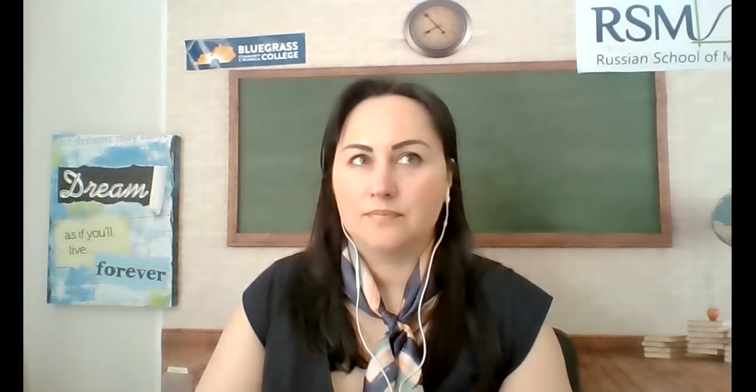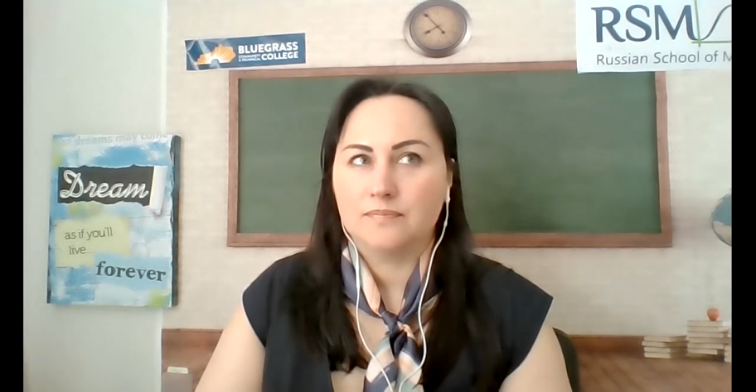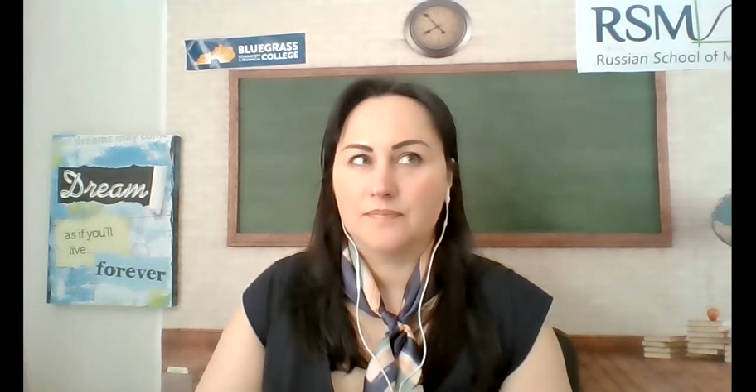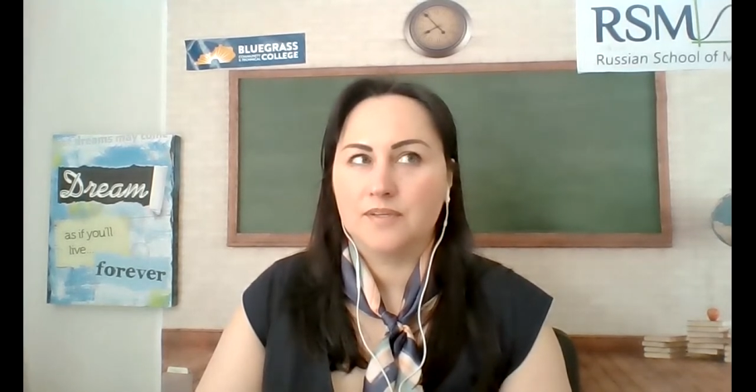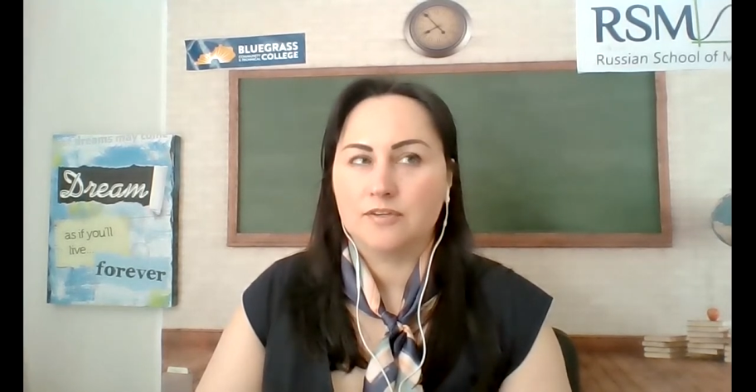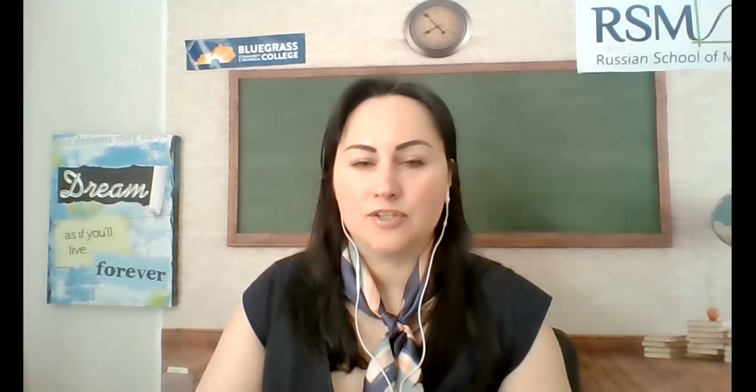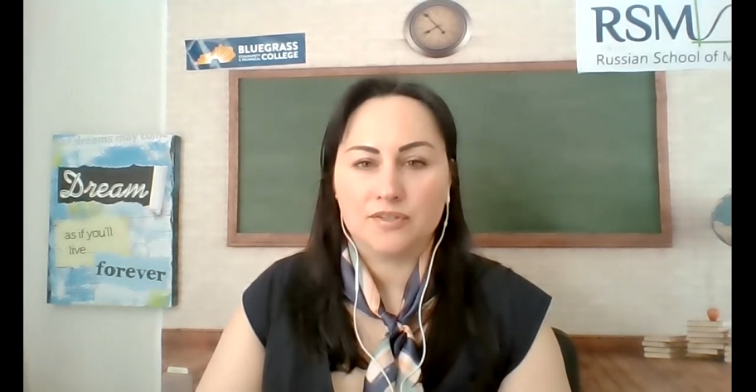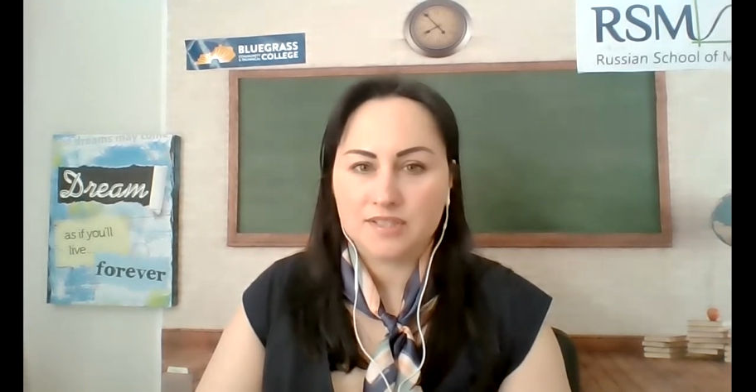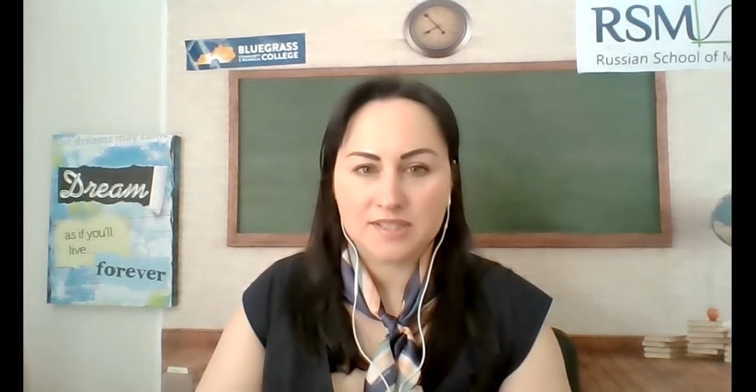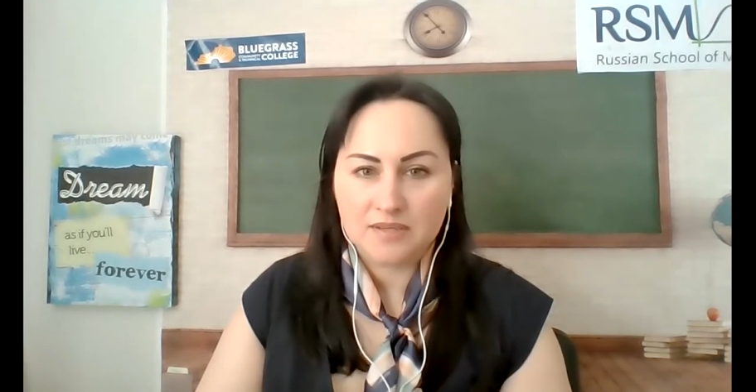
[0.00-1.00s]
they're not
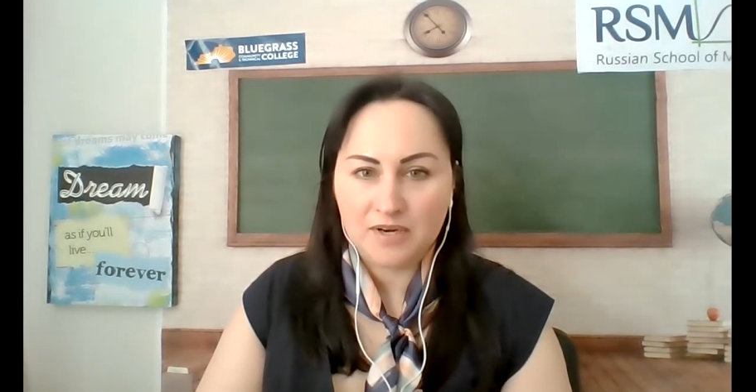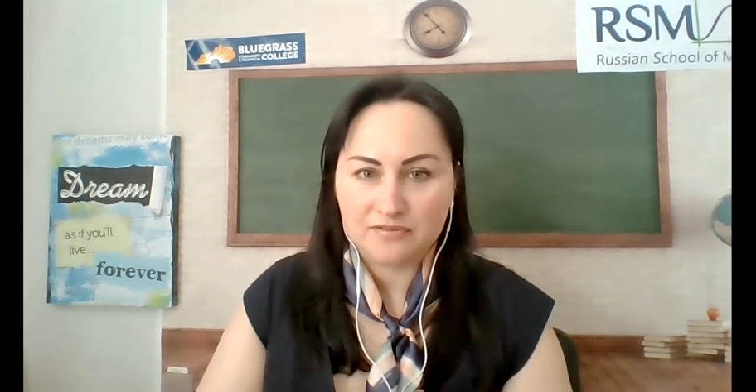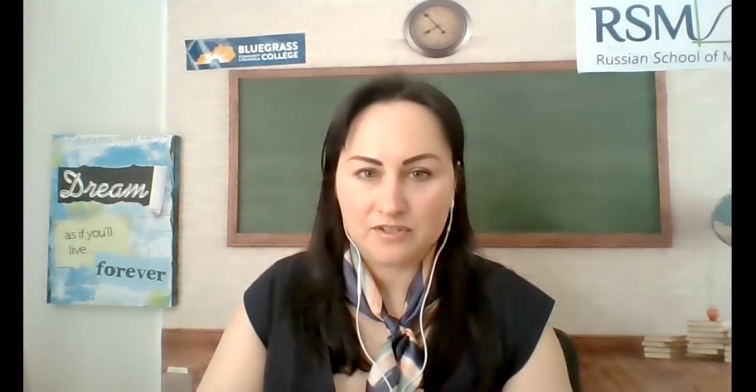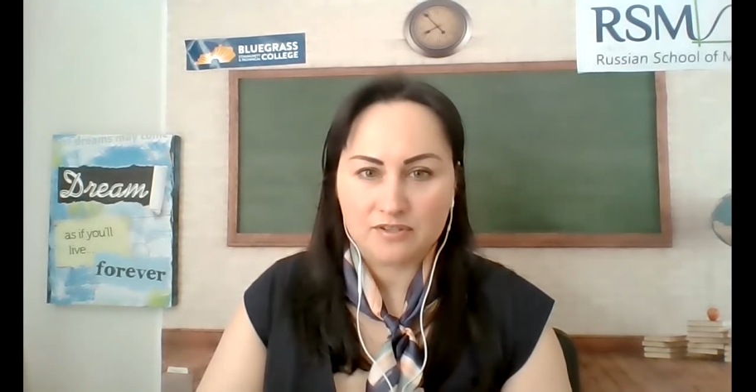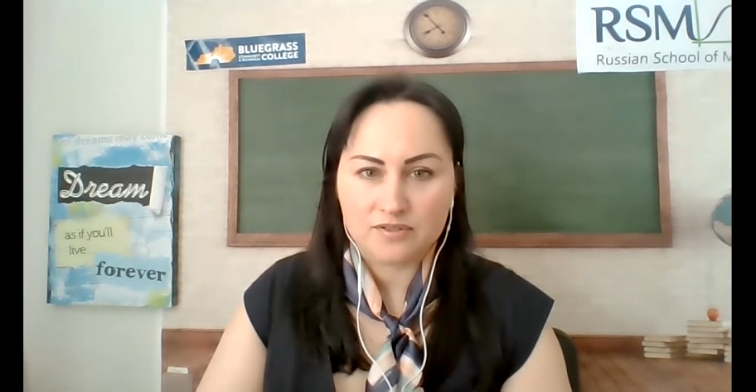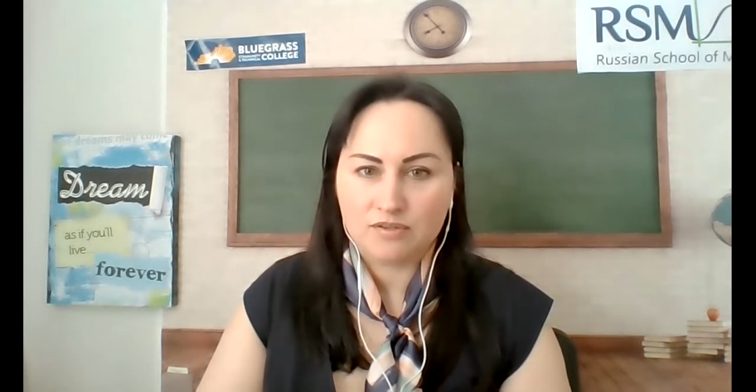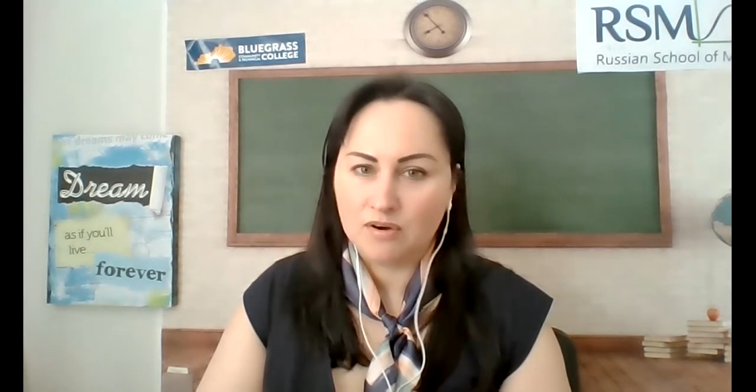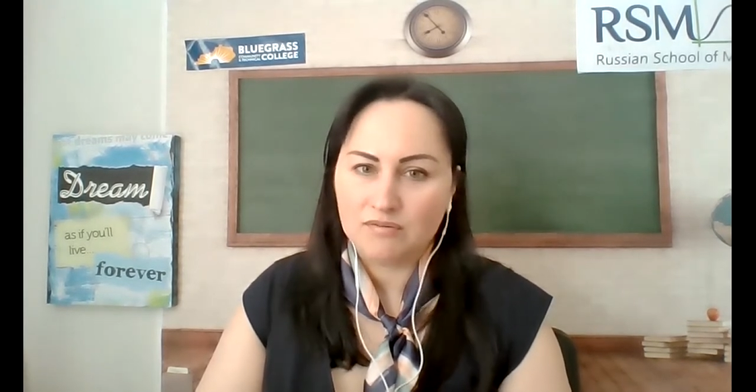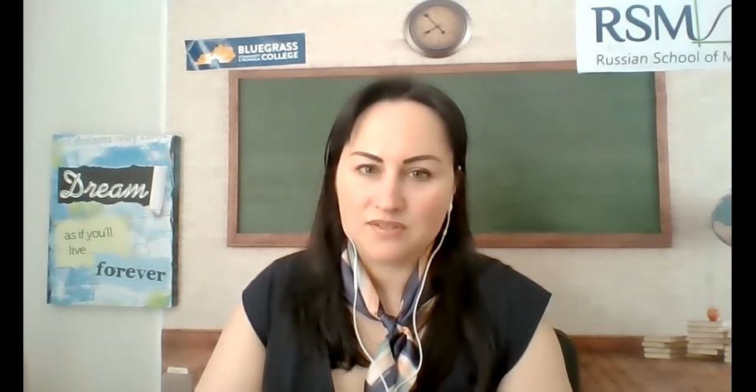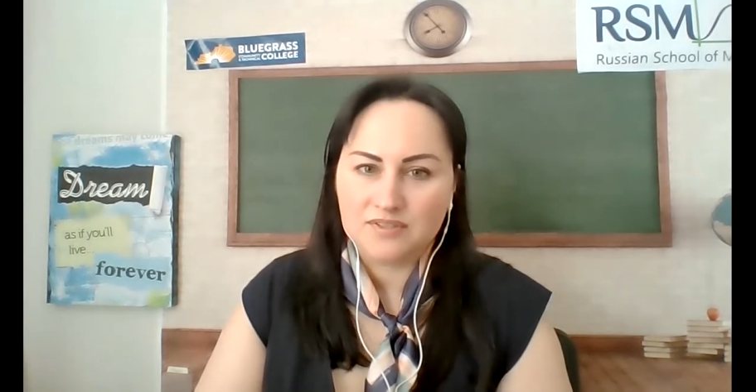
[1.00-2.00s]
the same after. So I
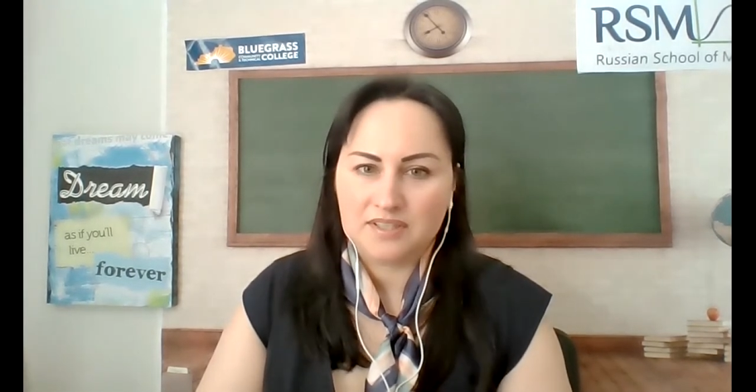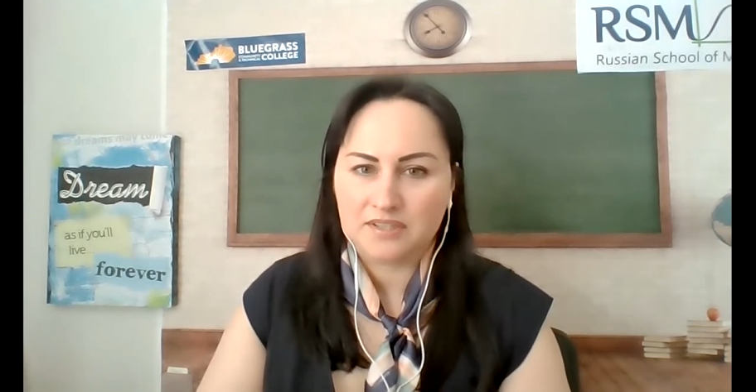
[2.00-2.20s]
always felt like